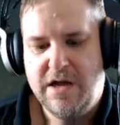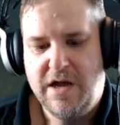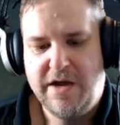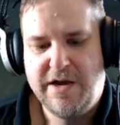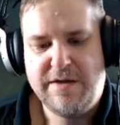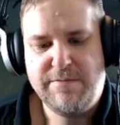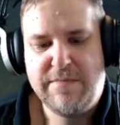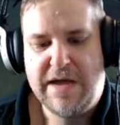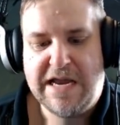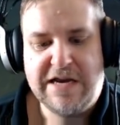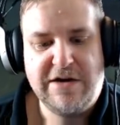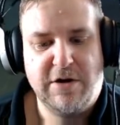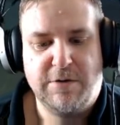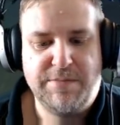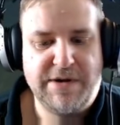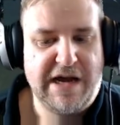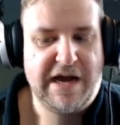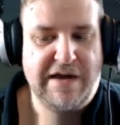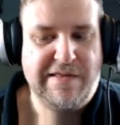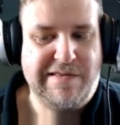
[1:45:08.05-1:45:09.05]
and it may
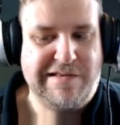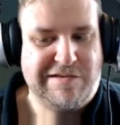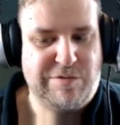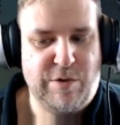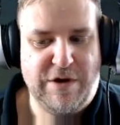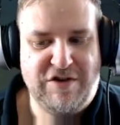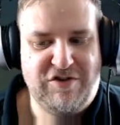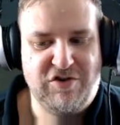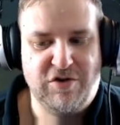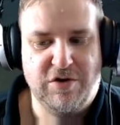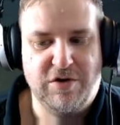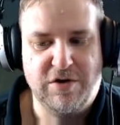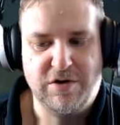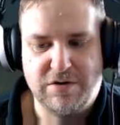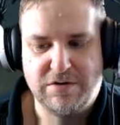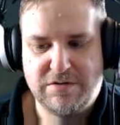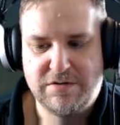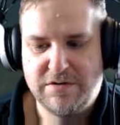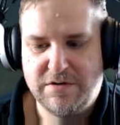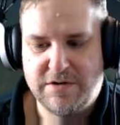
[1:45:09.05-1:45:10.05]
not be either Twitch
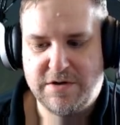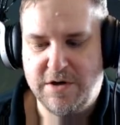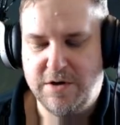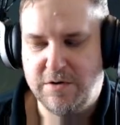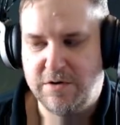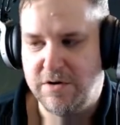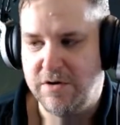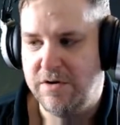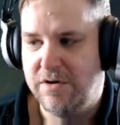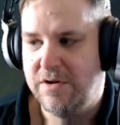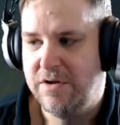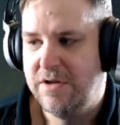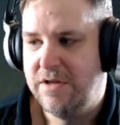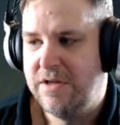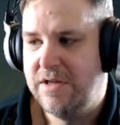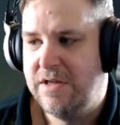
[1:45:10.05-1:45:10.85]
or Google.